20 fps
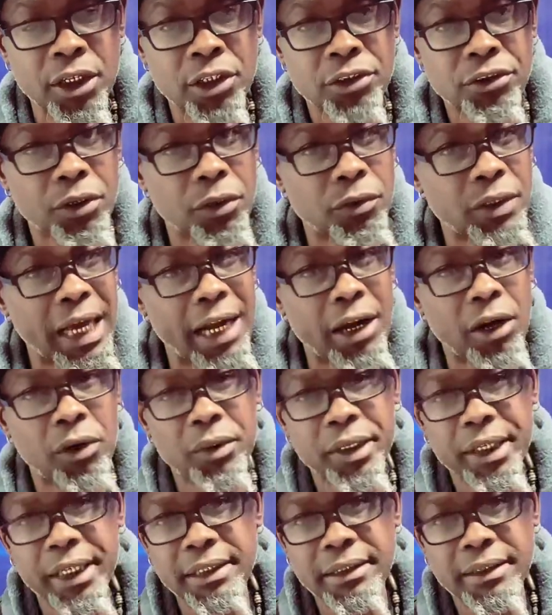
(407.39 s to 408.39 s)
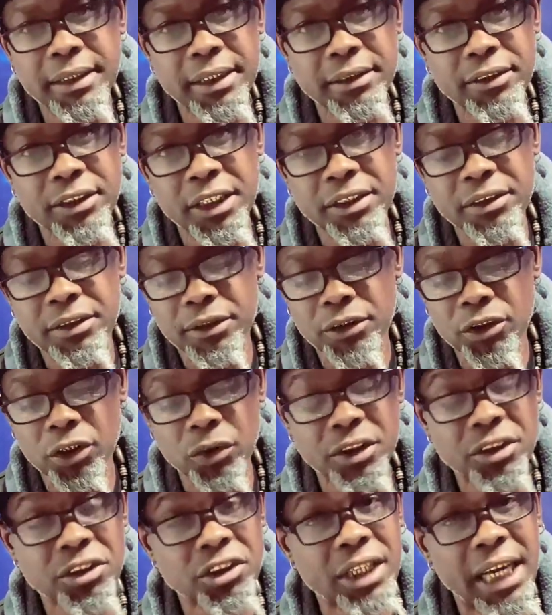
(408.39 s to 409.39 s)
So not only is this just,
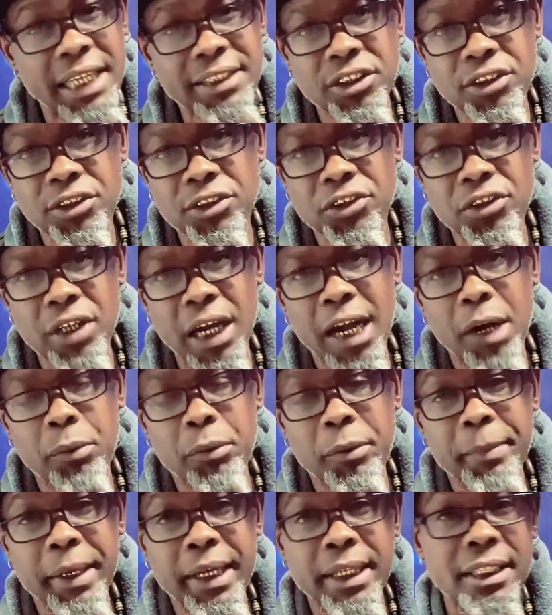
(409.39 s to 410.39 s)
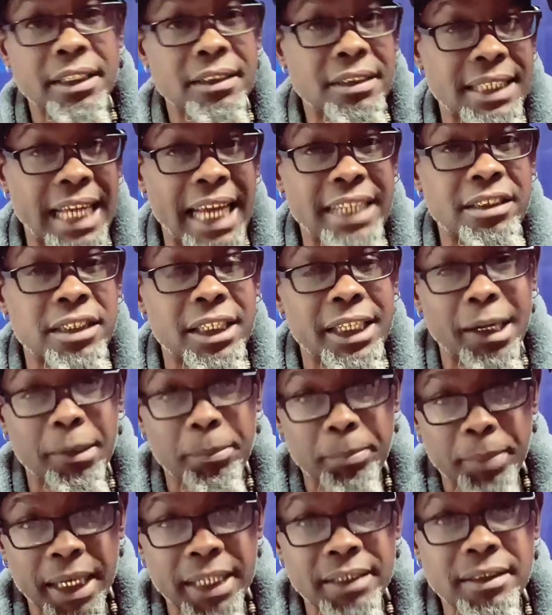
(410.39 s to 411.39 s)
this is not just a job with me. This is actually a
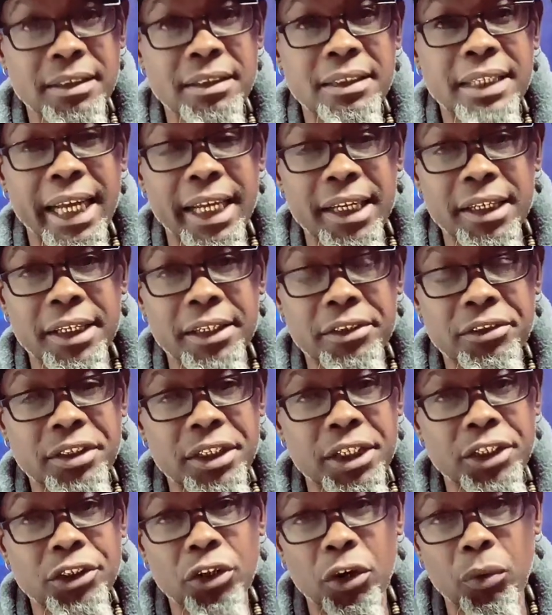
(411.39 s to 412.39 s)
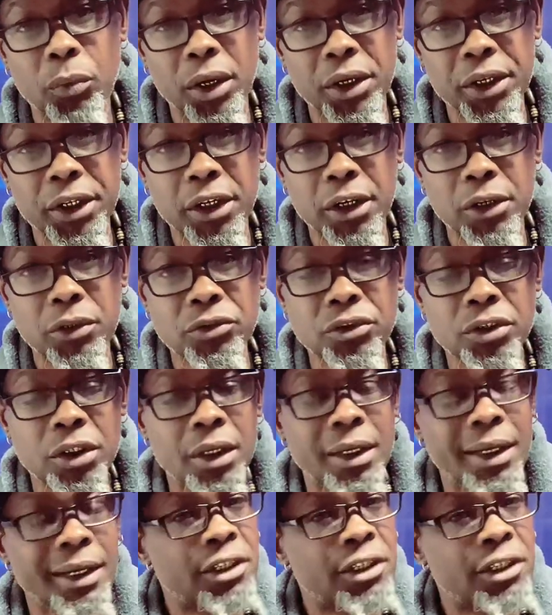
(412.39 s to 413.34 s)
business, a LLC, your welding coach.